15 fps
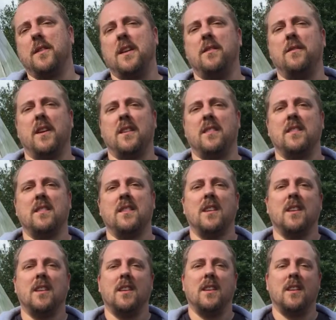of the event,
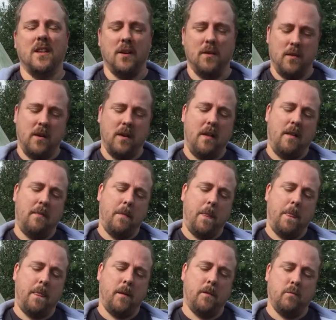
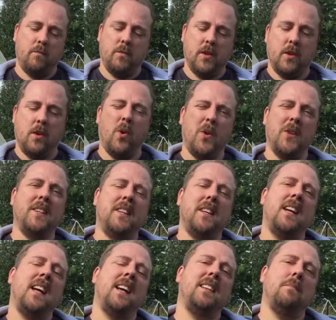the goal that
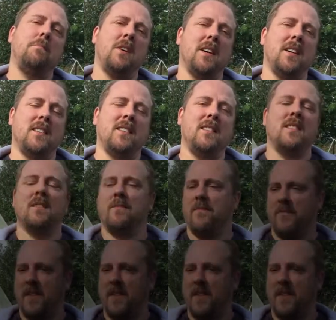I had in mind,